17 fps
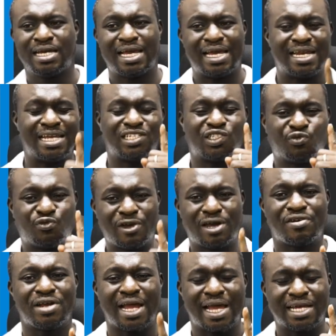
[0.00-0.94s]
it is
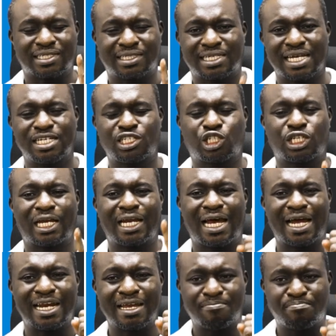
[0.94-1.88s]
very essential
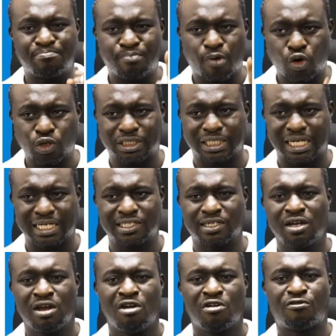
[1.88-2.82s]
and
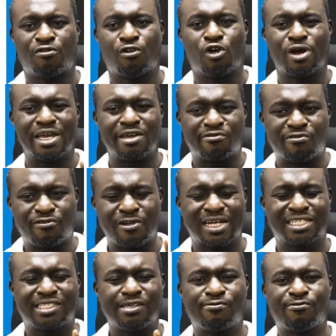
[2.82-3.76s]
important for
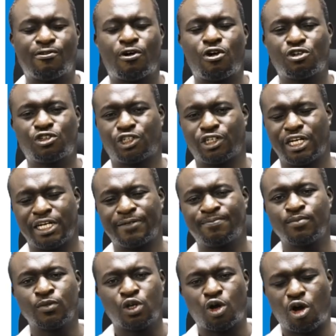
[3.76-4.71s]
effective
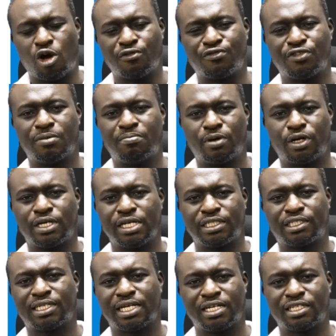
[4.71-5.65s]
functioning of the
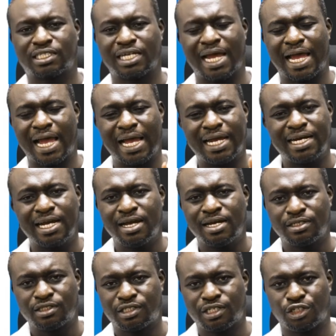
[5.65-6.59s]
body cells and
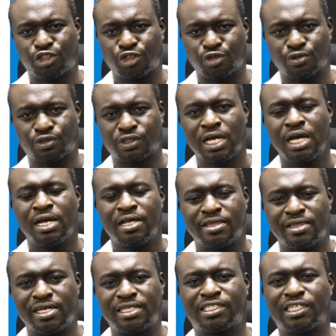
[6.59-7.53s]
tissues.
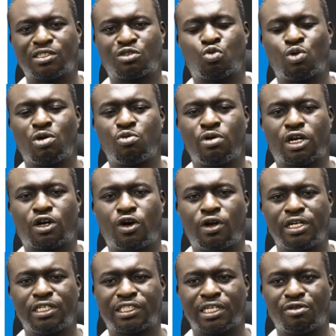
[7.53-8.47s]
This is where we
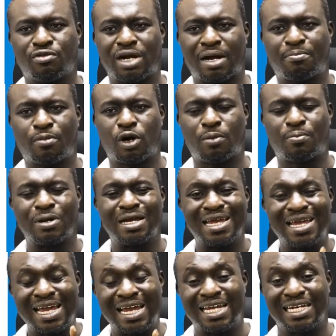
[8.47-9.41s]
call it a wrap-up
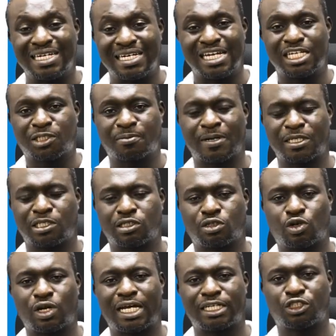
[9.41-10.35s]
in this
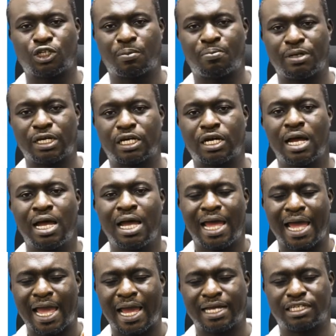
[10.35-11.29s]
particular topic,
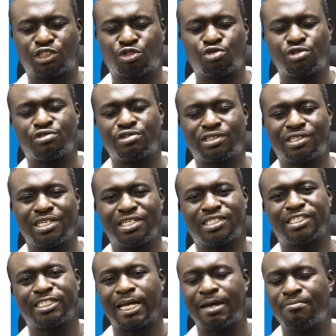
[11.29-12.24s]
excretory
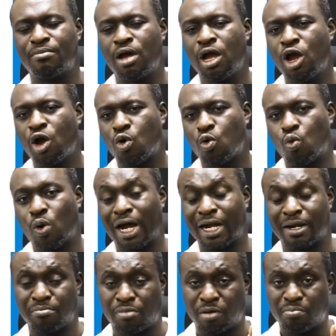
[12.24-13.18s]
system
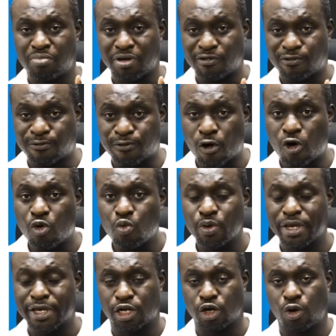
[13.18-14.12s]
one. But before
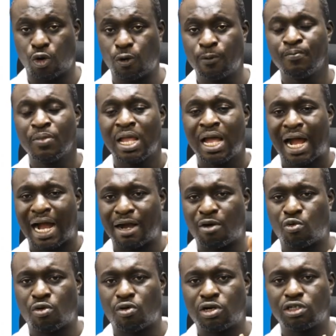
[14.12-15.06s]
we go, I
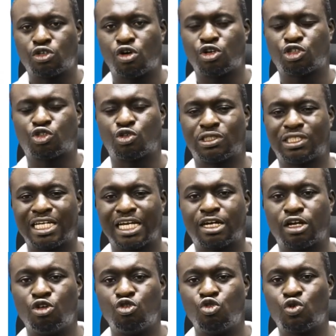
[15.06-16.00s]
want us to
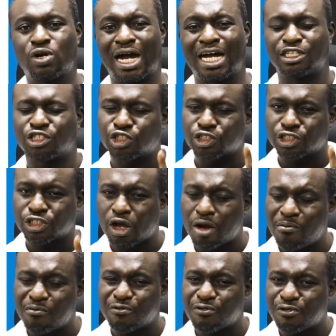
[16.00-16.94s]
take a look at
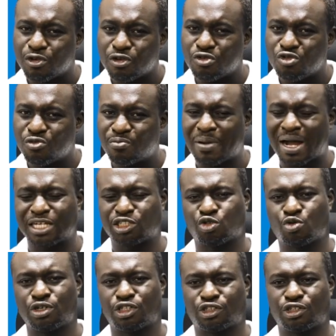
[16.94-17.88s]
some few
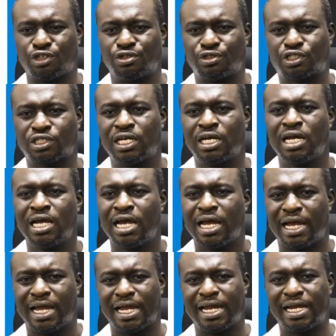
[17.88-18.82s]
past questions
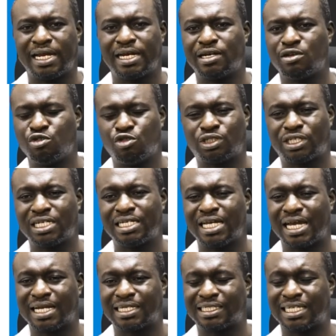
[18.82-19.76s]
in using
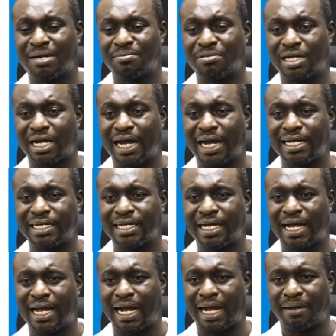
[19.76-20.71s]
the exam guide
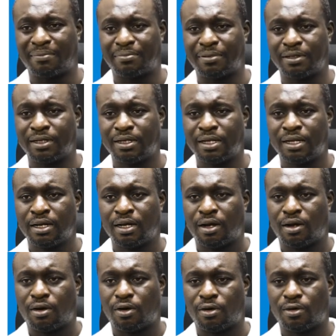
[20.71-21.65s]
app.
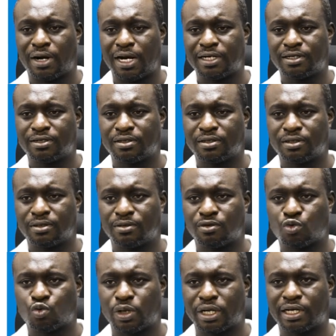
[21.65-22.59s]
All right,
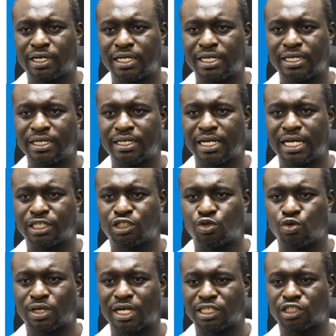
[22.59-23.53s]
quickly, let's
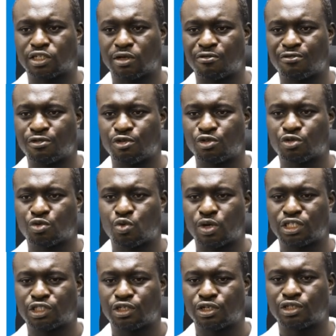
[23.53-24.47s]
look at some few
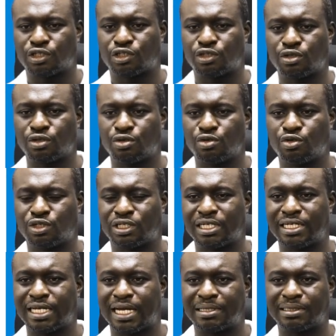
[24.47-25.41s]
questions
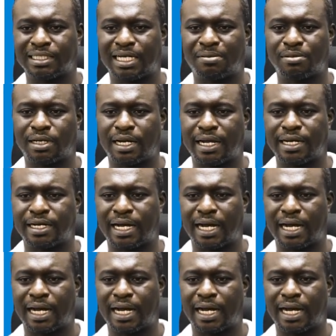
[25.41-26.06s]
using the exam guide